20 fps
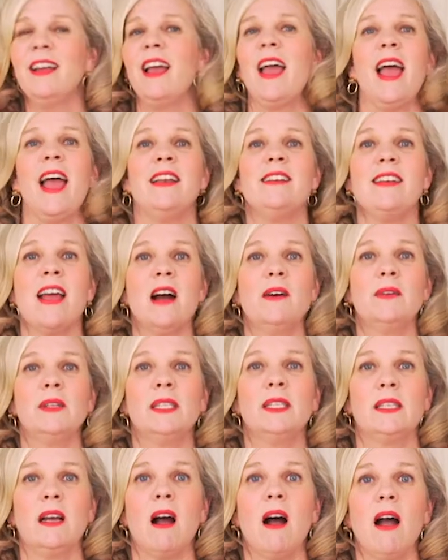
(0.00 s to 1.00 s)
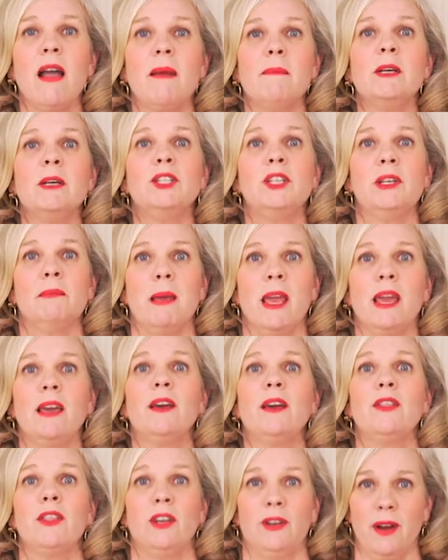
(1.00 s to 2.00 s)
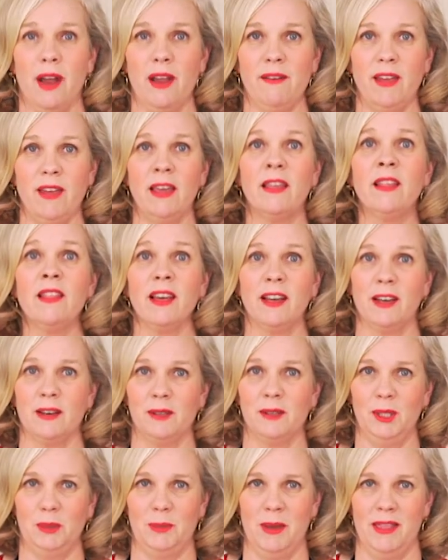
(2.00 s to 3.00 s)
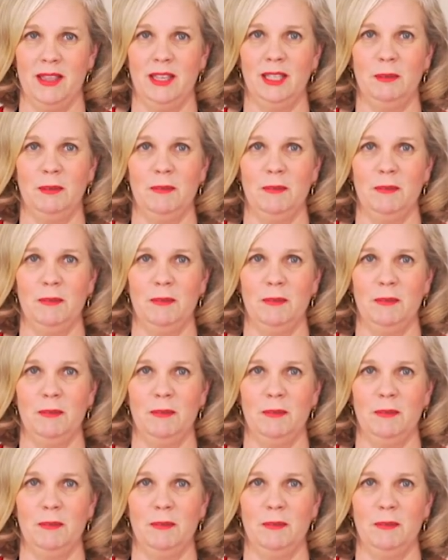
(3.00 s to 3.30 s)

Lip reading: And now it's time to make the gravy that goes with this